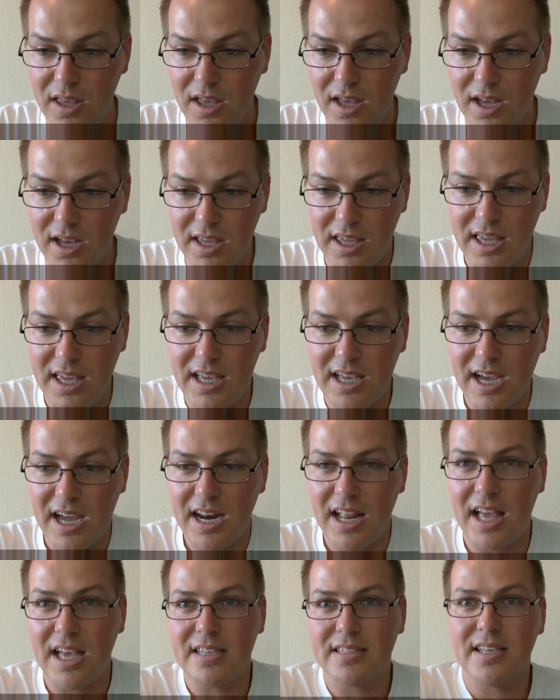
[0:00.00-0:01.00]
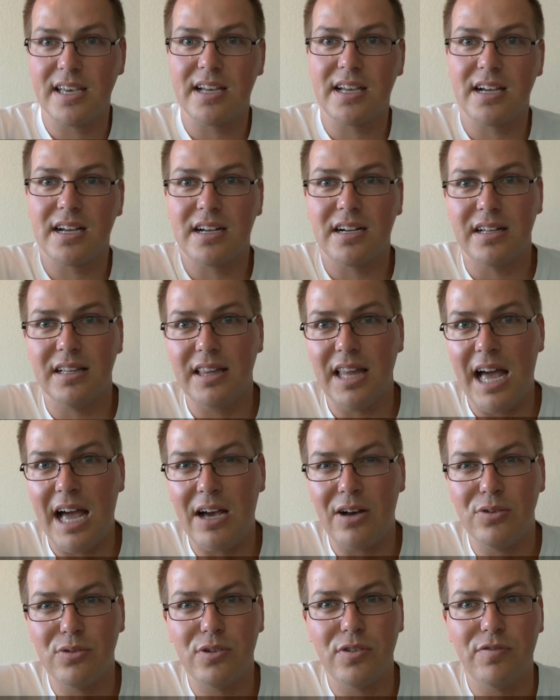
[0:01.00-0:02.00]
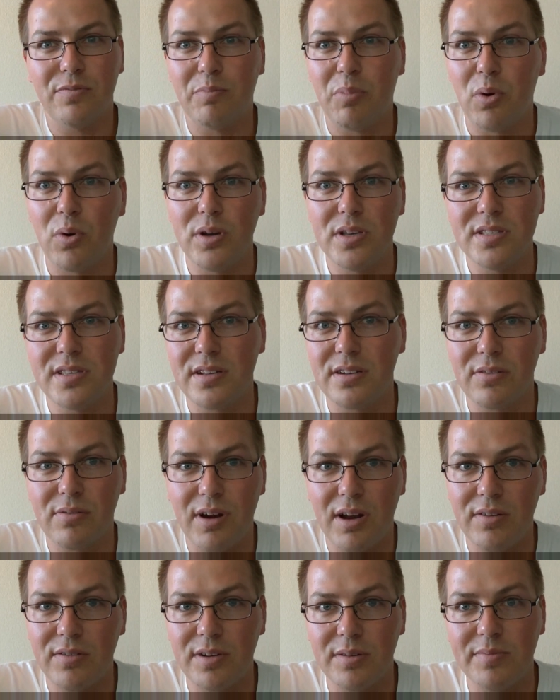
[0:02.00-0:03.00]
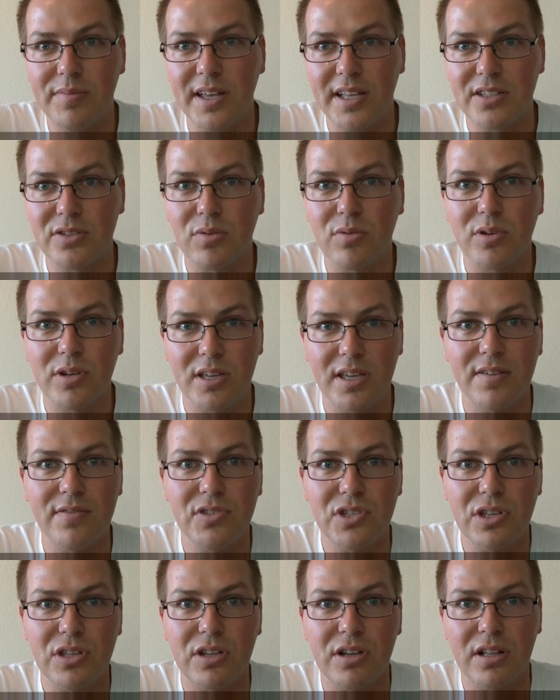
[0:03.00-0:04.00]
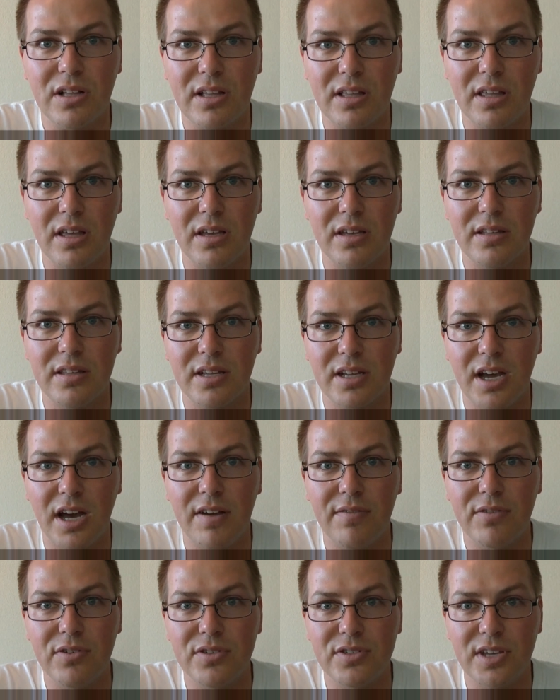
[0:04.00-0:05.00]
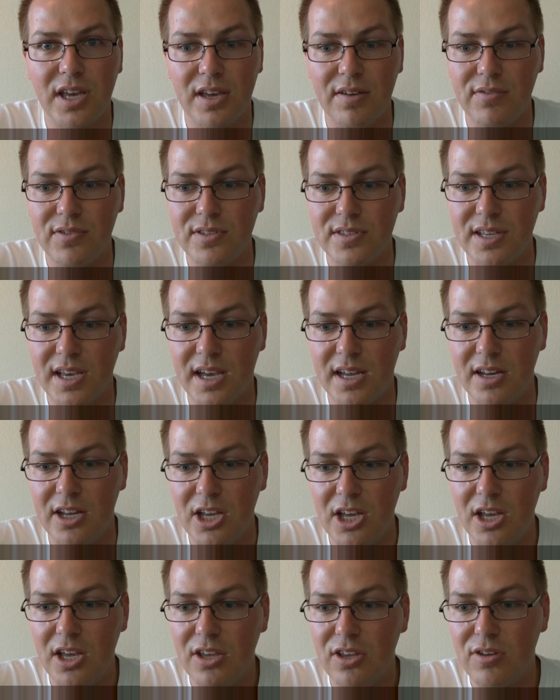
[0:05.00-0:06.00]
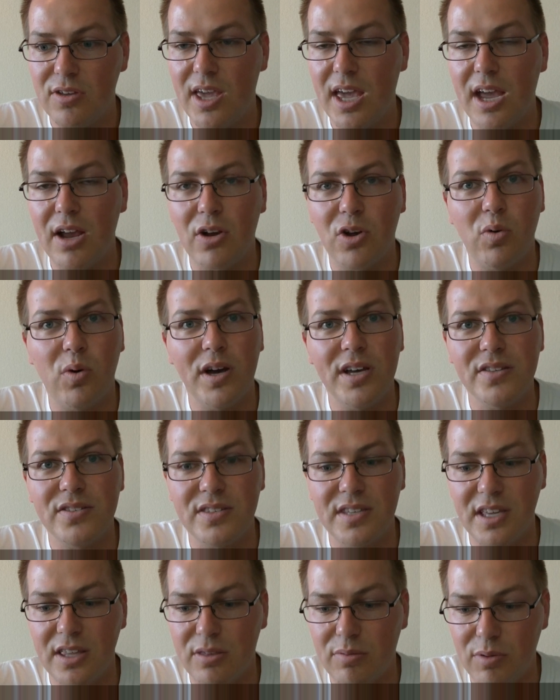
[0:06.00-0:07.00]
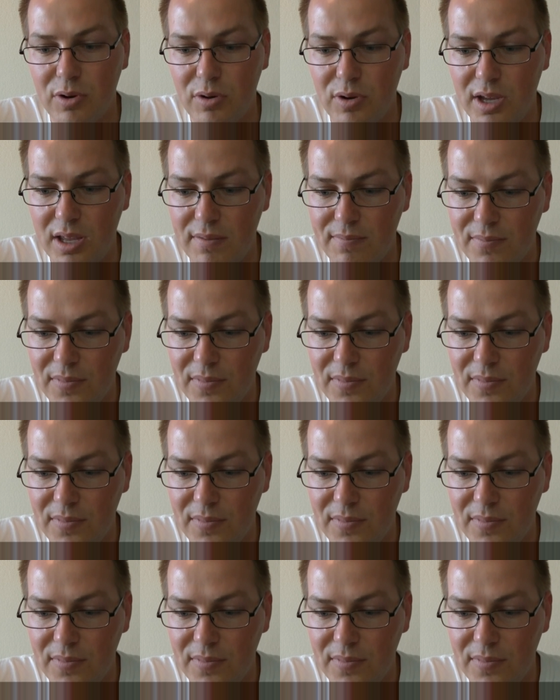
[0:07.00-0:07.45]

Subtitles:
He kind of has like a cloud of poison around him. That's what gives you the cover save, is that you can't quite see through it.